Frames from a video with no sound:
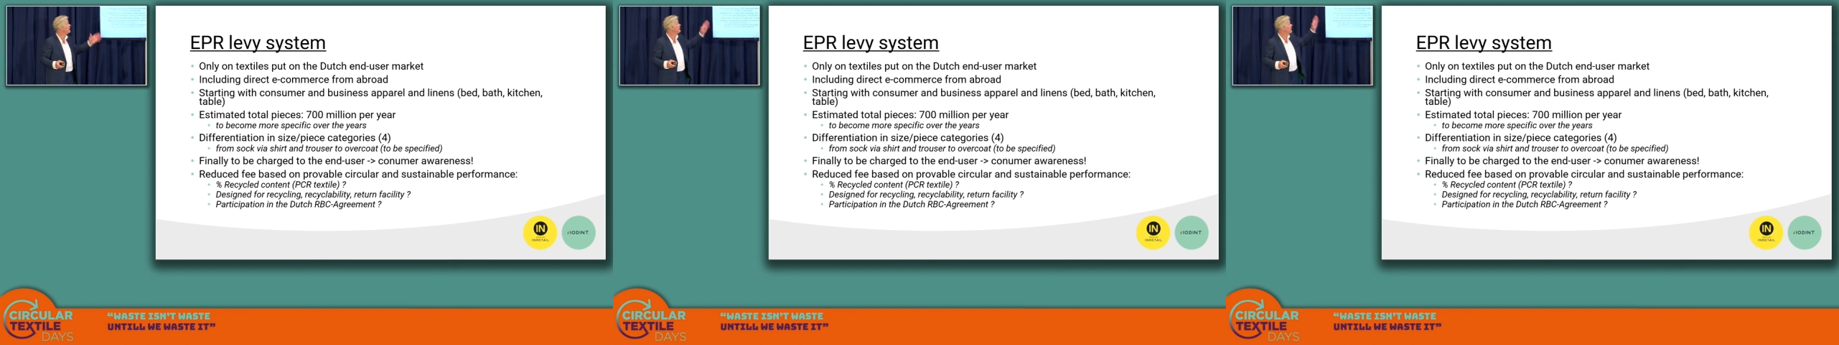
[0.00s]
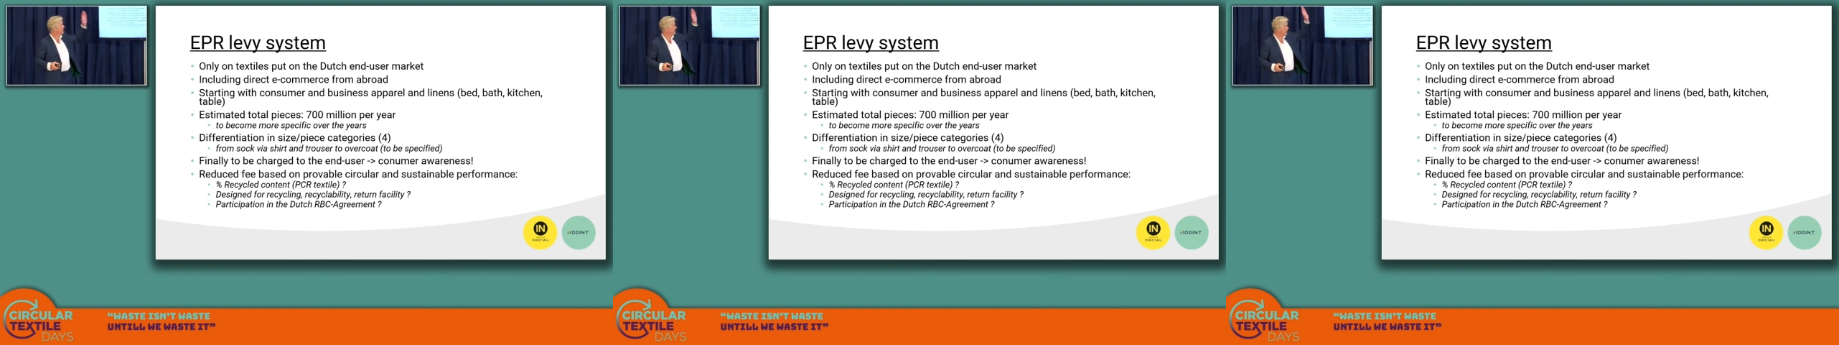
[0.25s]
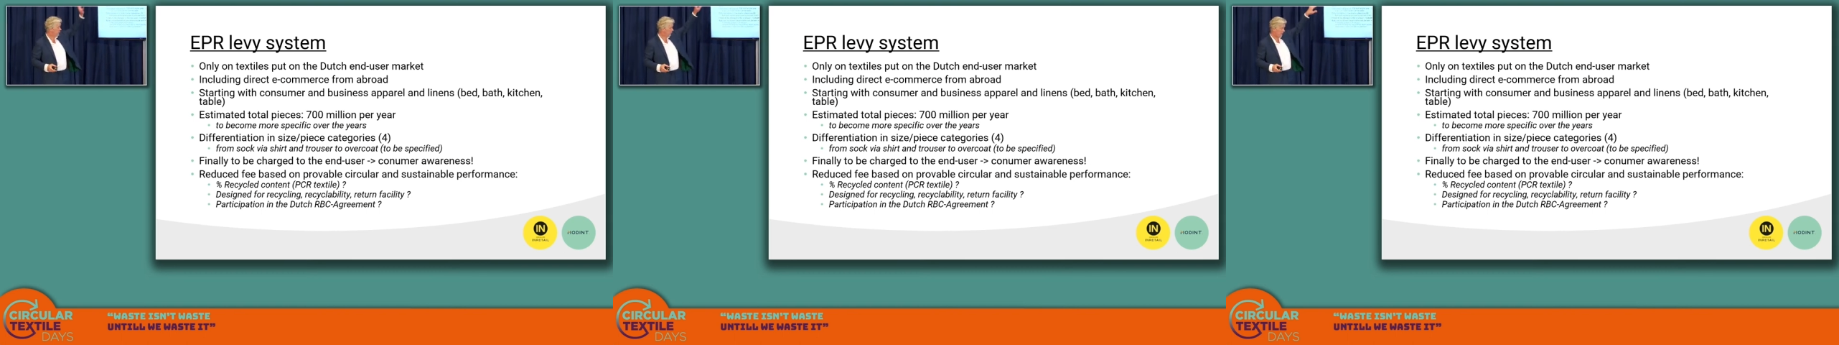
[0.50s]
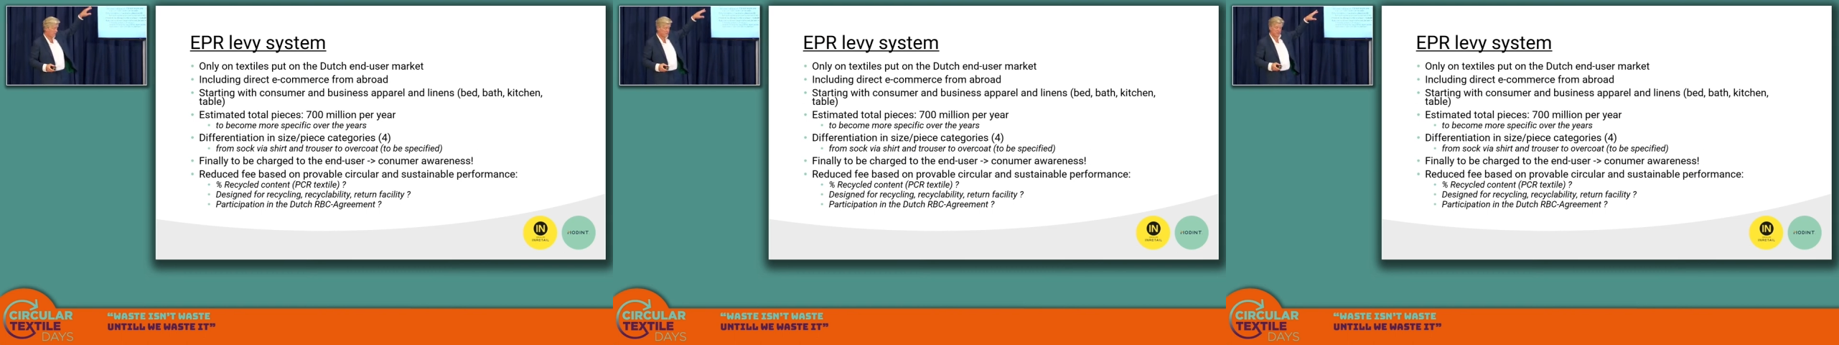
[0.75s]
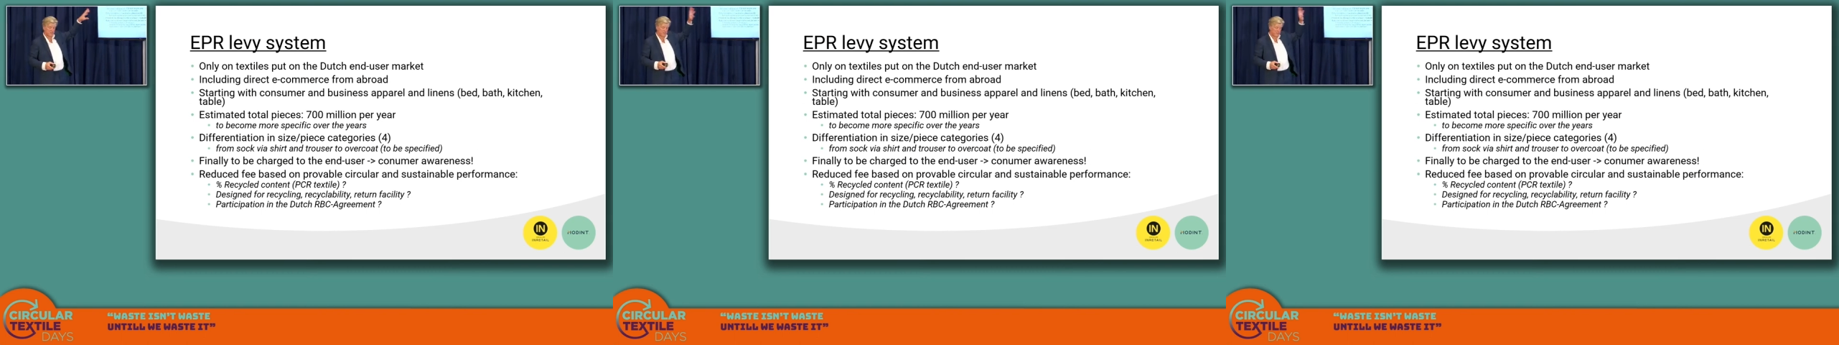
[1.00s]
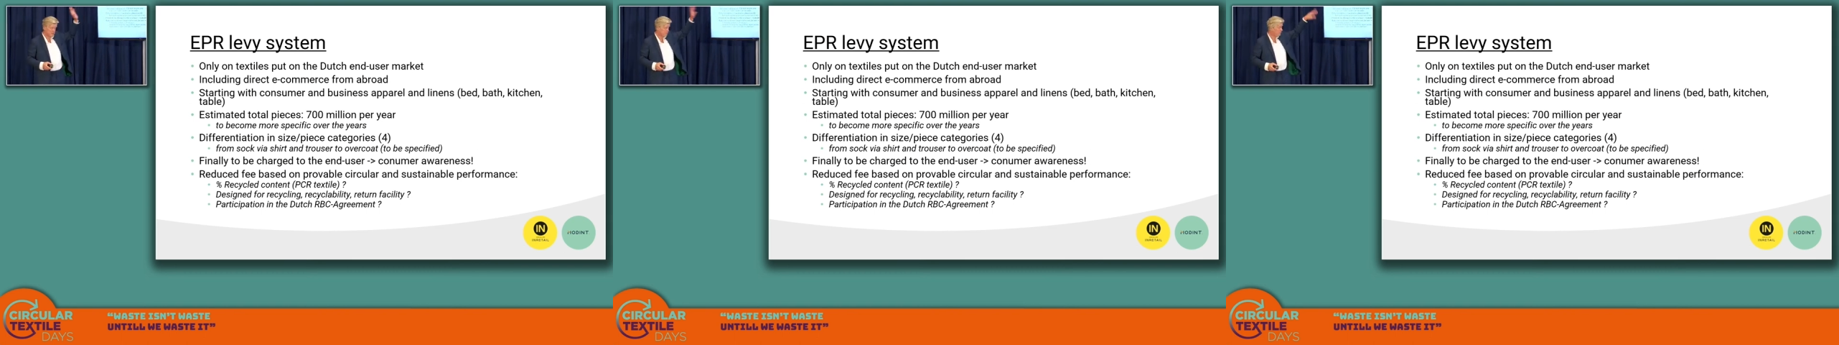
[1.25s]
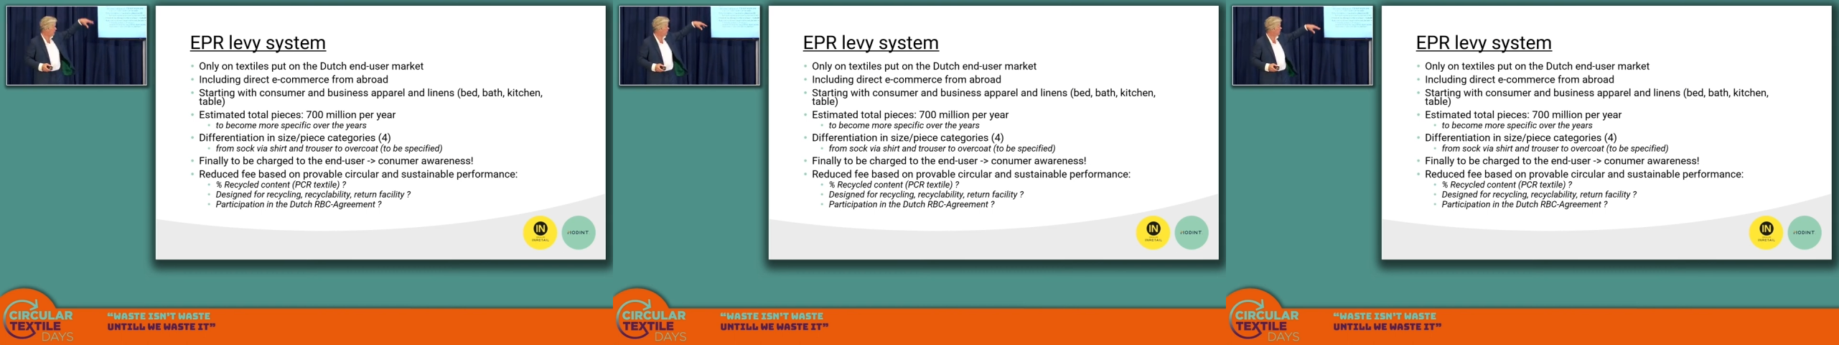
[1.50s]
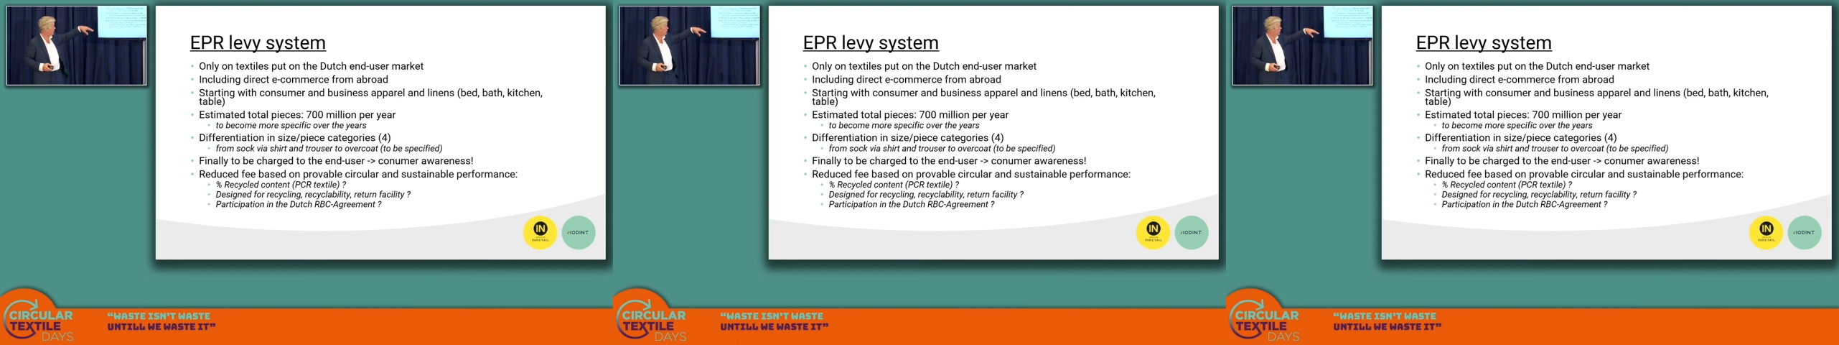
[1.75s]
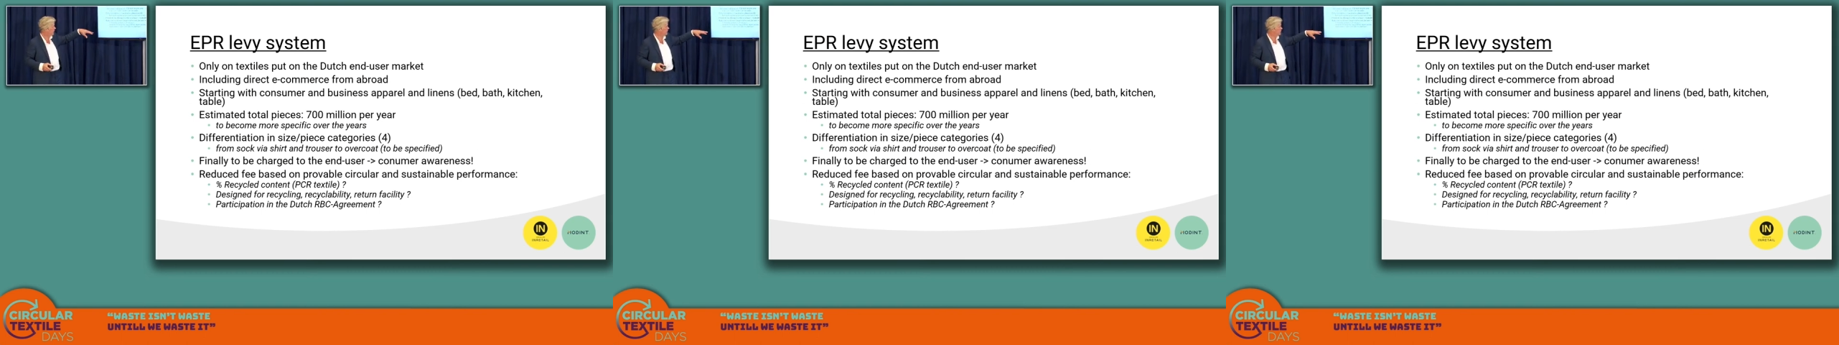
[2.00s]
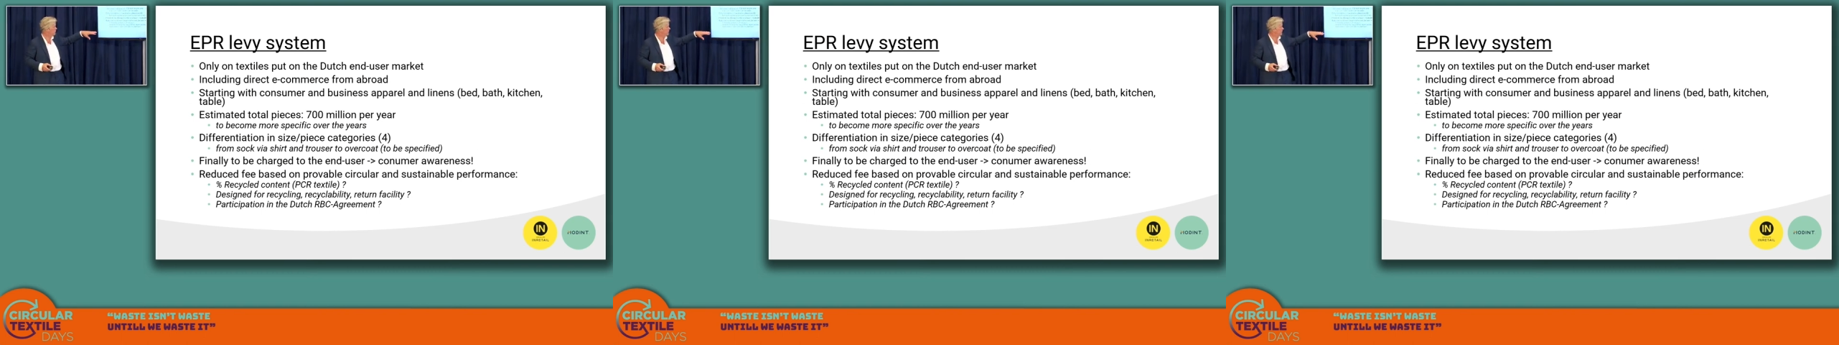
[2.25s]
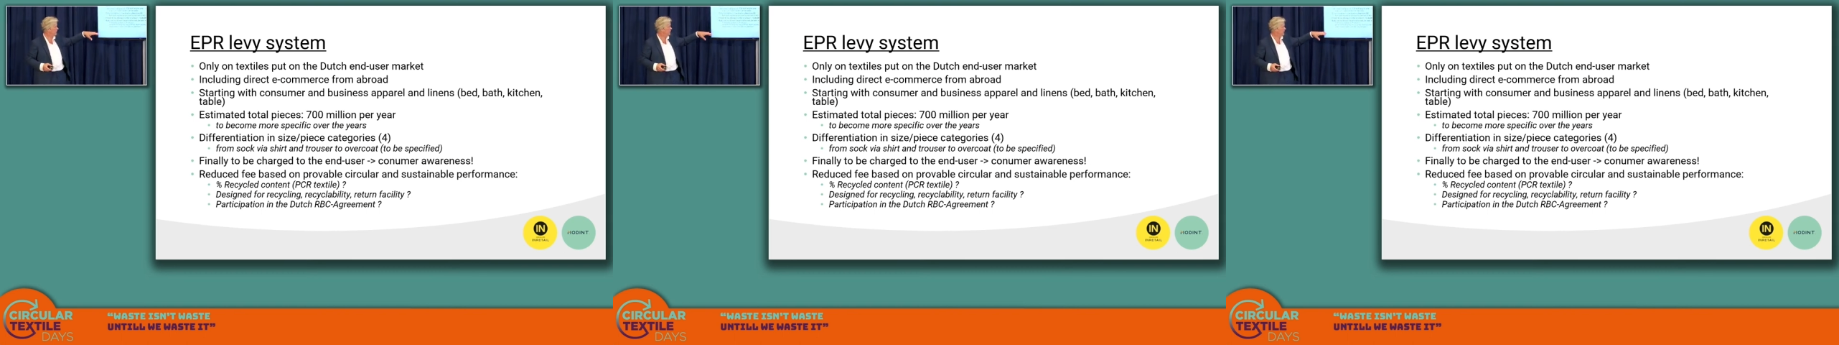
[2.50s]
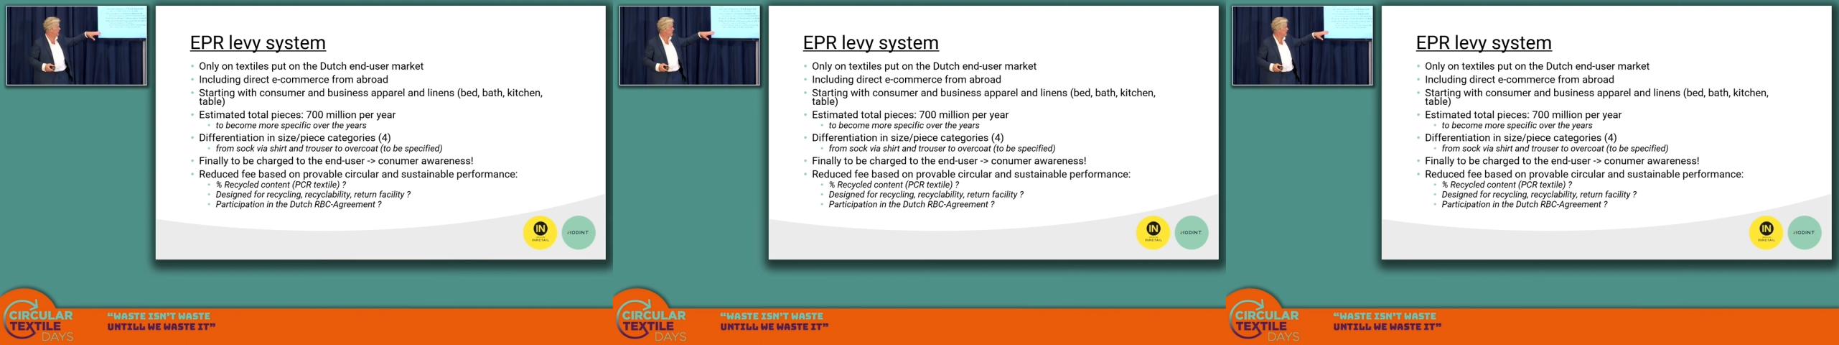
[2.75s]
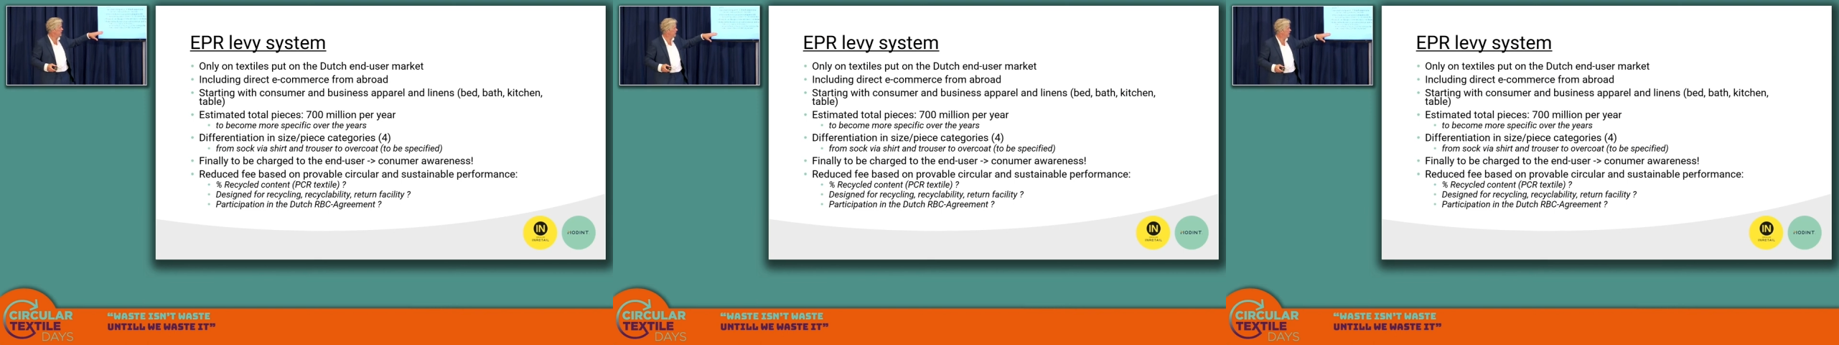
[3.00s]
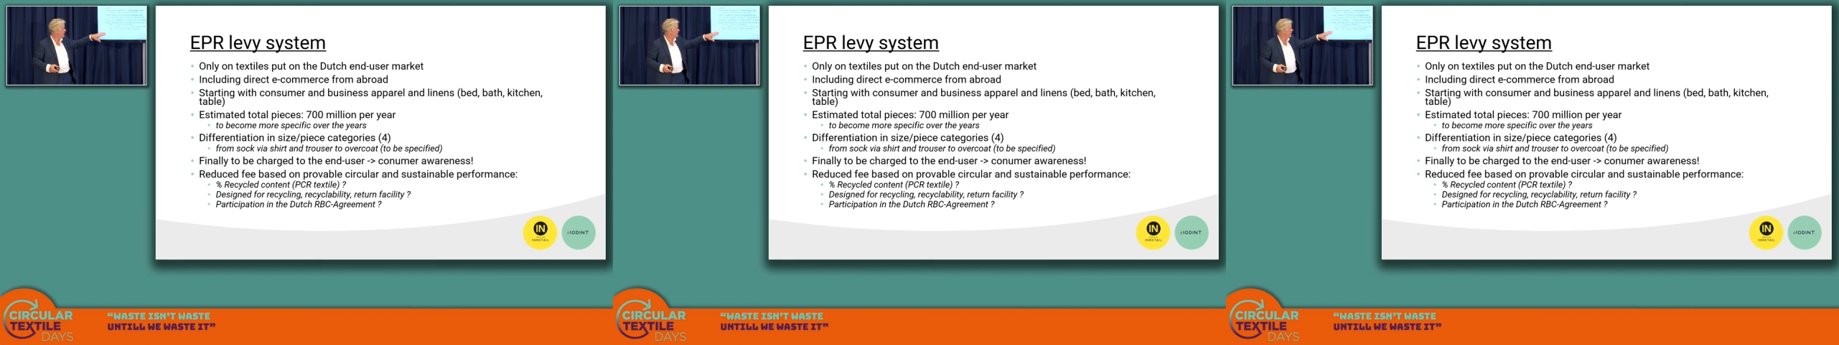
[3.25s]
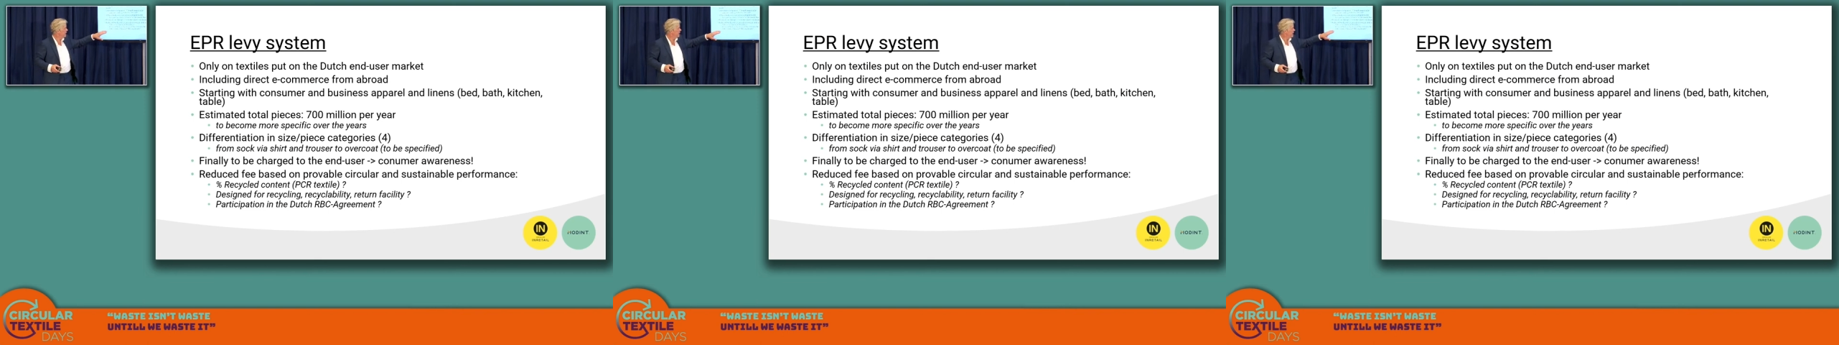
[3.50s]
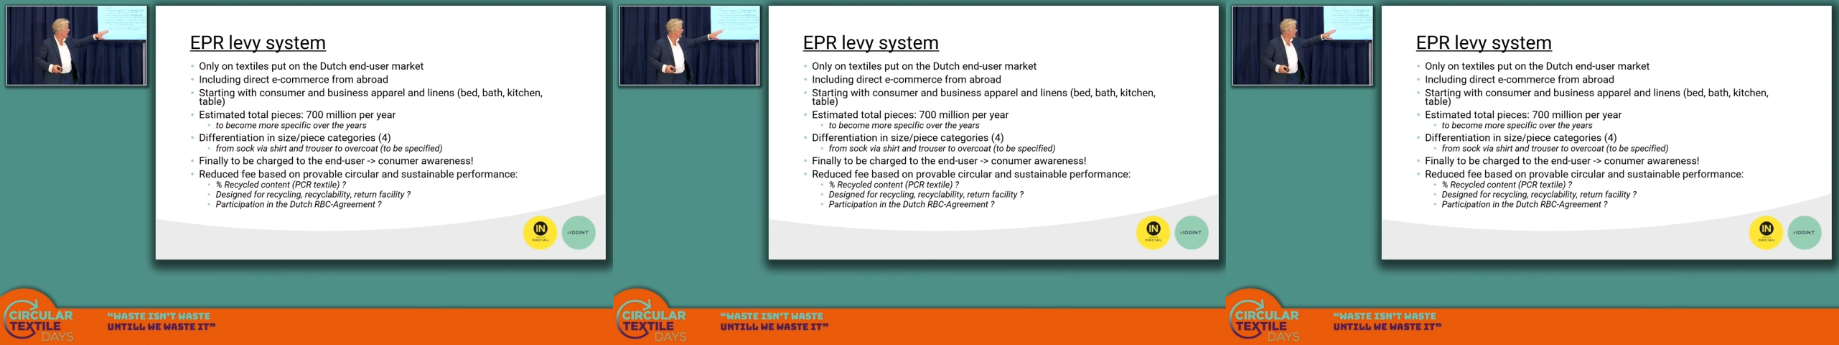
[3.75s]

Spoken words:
(no speaker visible)